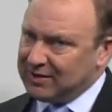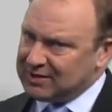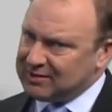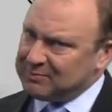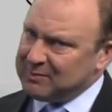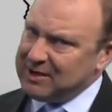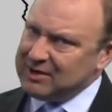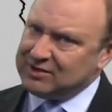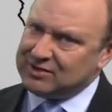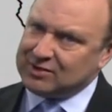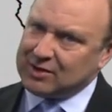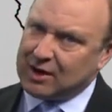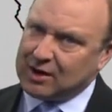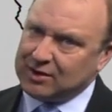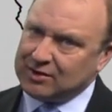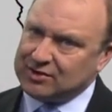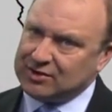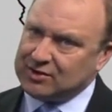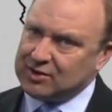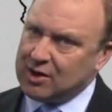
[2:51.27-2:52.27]
This may
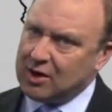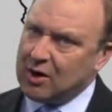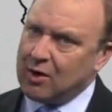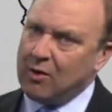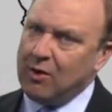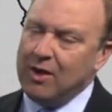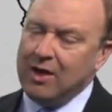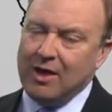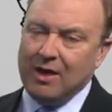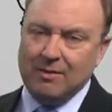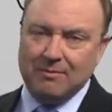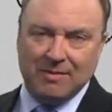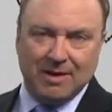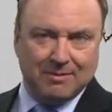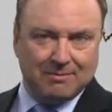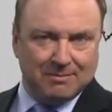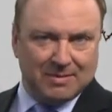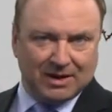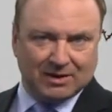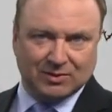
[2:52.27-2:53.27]
start as snow,
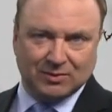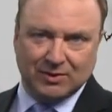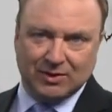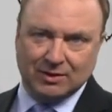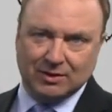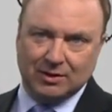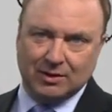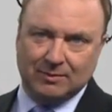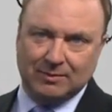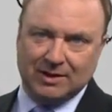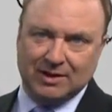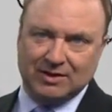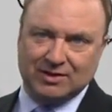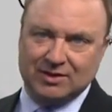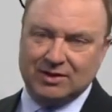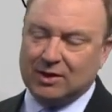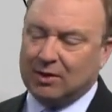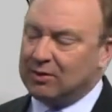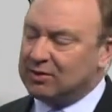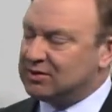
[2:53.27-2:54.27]
may mix with a little bit of
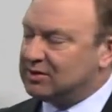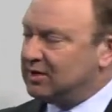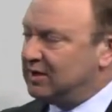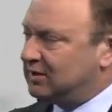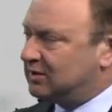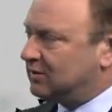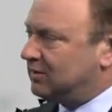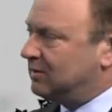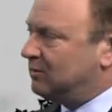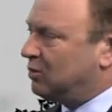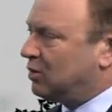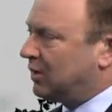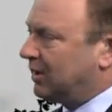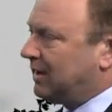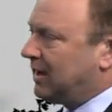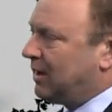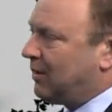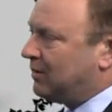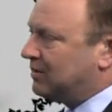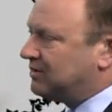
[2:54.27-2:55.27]
snow or sleet during the
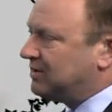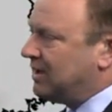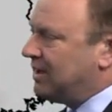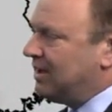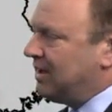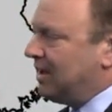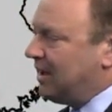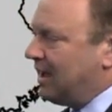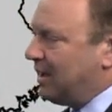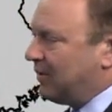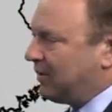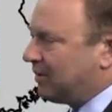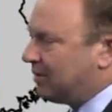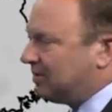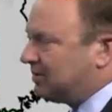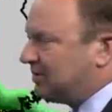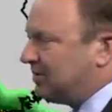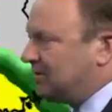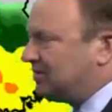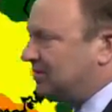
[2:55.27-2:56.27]
morning hours, and we
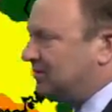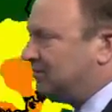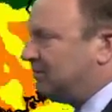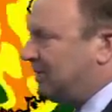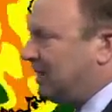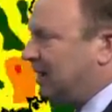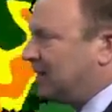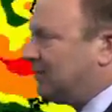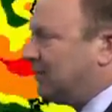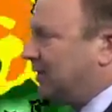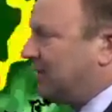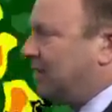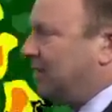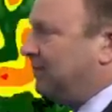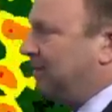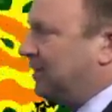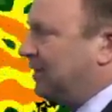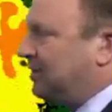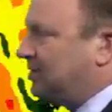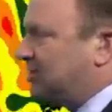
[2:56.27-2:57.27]
could see some minor
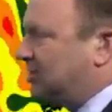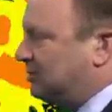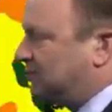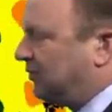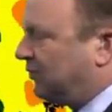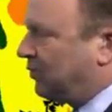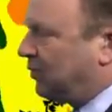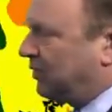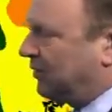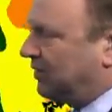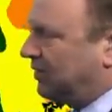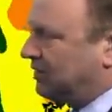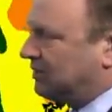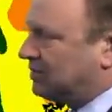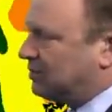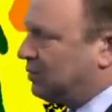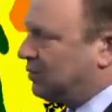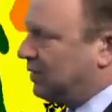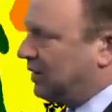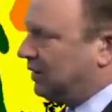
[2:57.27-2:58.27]
accumulations before
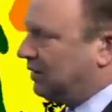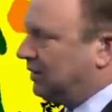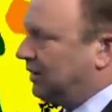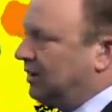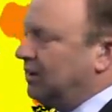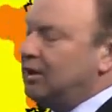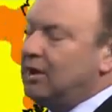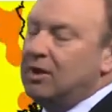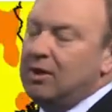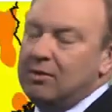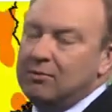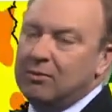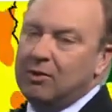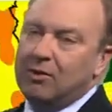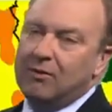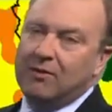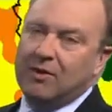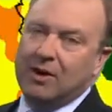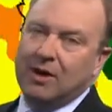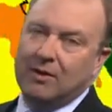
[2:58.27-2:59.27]
things quickly
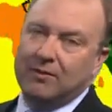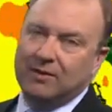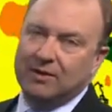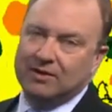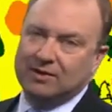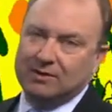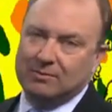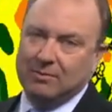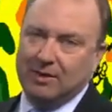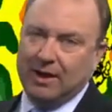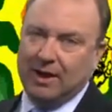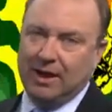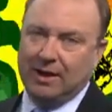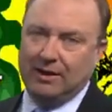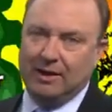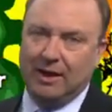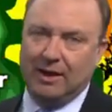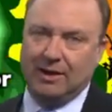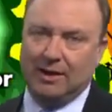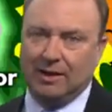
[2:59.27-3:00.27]
move off into
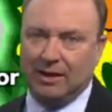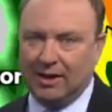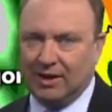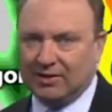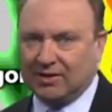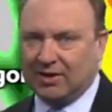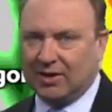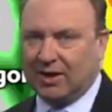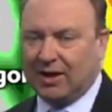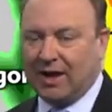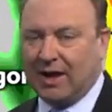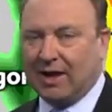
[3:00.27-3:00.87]
Maine and Atlantic